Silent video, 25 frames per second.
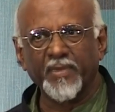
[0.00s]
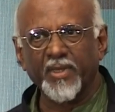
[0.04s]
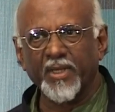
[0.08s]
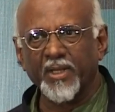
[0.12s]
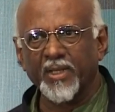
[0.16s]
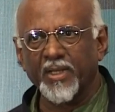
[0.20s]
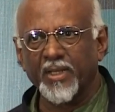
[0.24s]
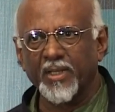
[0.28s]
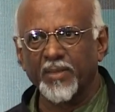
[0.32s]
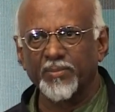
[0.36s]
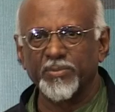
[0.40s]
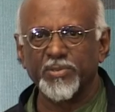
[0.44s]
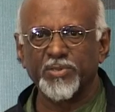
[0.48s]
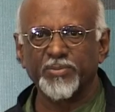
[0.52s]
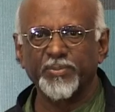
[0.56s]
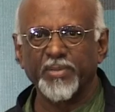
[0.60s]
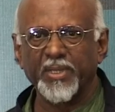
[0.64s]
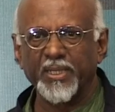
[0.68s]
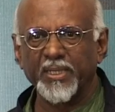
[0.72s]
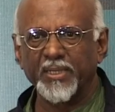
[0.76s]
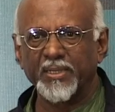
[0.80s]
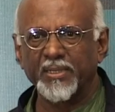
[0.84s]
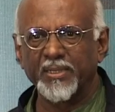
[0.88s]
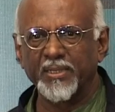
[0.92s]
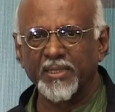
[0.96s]
Comes
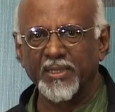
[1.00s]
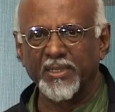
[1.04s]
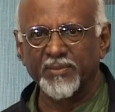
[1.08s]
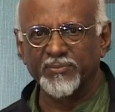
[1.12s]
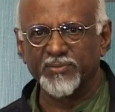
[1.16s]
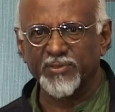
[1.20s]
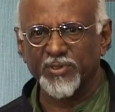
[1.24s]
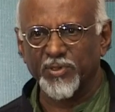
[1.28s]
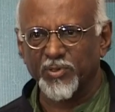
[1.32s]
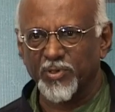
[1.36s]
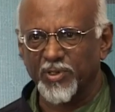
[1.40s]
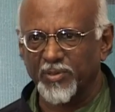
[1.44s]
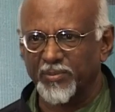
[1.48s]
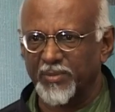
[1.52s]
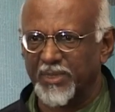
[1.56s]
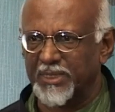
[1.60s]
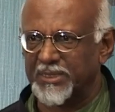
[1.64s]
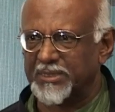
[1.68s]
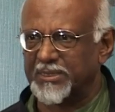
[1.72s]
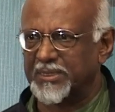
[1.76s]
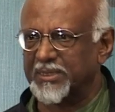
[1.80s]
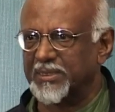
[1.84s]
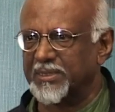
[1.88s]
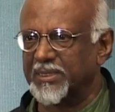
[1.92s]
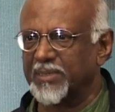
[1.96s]
back, gives it to the
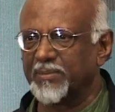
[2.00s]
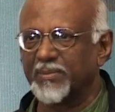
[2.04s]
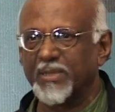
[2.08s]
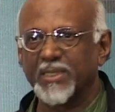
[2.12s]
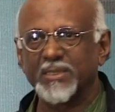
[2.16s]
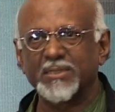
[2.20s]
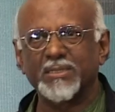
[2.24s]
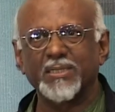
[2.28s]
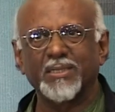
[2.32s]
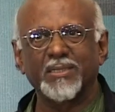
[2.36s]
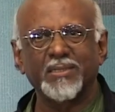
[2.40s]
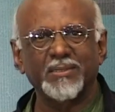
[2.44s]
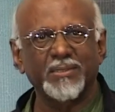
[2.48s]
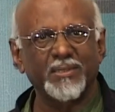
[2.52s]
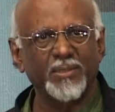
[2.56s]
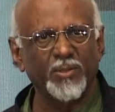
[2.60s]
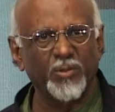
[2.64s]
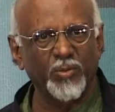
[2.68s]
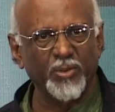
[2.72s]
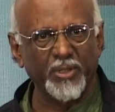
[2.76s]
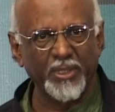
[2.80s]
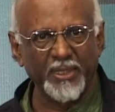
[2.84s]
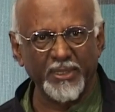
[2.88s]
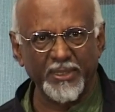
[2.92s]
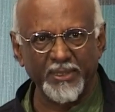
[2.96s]
master. The master doesn't
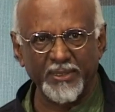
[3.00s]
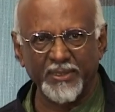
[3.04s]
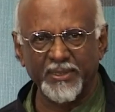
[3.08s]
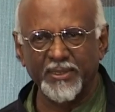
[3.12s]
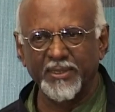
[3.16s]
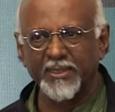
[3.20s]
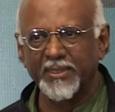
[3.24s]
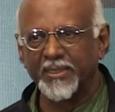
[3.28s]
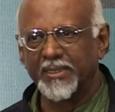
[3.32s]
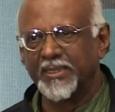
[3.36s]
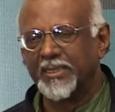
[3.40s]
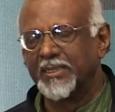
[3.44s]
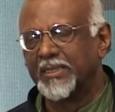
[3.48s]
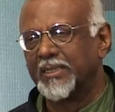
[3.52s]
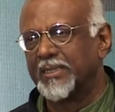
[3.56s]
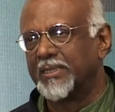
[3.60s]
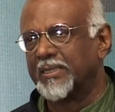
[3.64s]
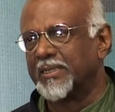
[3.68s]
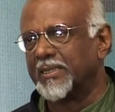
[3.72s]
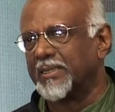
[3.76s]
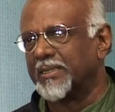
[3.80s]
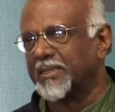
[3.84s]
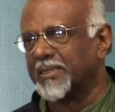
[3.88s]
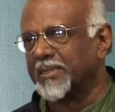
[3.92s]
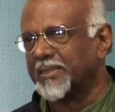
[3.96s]
look at it.
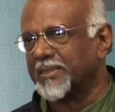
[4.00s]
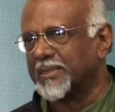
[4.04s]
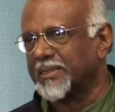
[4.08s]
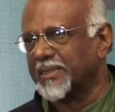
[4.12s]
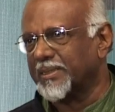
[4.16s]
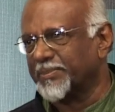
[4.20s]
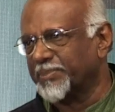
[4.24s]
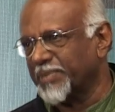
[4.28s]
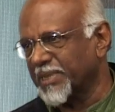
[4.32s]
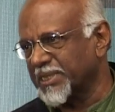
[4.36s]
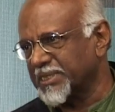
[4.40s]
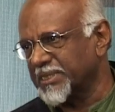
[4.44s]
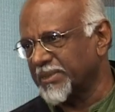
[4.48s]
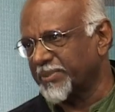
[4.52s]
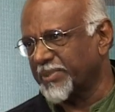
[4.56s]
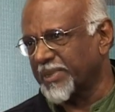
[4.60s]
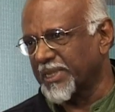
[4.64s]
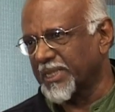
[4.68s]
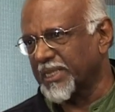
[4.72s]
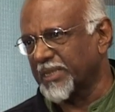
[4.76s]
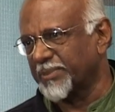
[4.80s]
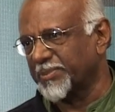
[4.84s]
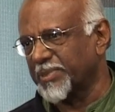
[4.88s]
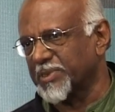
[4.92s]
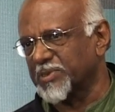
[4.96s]
He picks up
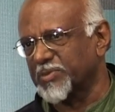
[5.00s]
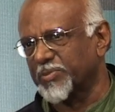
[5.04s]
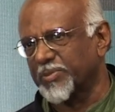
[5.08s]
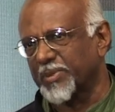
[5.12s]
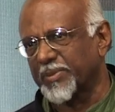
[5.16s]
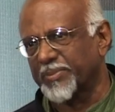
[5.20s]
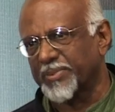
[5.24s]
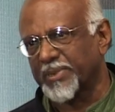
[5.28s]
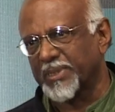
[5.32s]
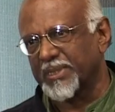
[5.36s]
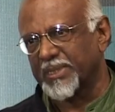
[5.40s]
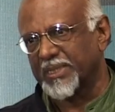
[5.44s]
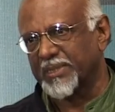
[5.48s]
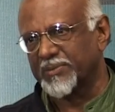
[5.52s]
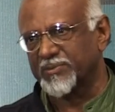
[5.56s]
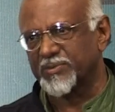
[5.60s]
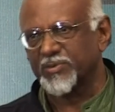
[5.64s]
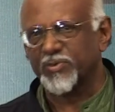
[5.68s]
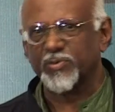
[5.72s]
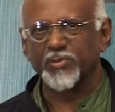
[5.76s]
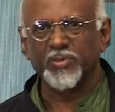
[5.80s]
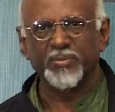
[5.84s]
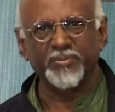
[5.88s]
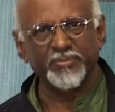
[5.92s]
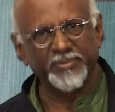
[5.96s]
another piece of paper and gives
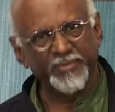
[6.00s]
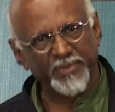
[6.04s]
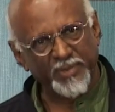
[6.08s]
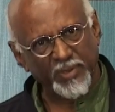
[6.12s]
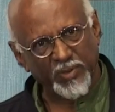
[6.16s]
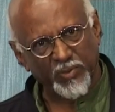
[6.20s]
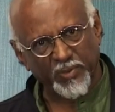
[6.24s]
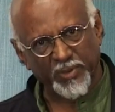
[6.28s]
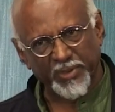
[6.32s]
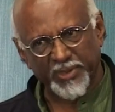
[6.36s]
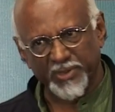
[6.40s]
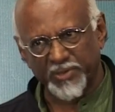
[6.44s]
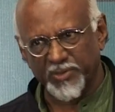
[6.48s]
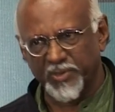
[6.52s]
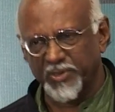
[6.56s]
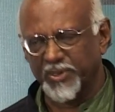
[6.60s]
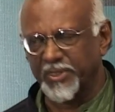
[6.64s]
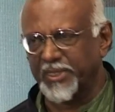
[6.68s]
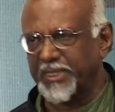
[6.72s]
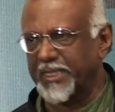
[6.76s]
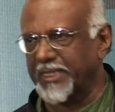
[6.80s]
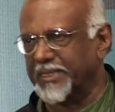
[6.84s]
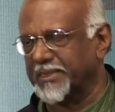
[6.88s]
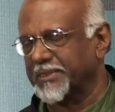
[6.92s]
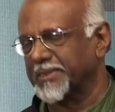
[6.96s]
it to him, "Go and draw
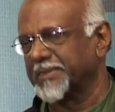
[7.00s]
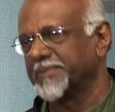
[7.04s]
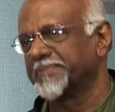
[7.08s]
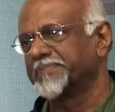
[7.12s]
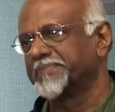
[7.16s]
the cat."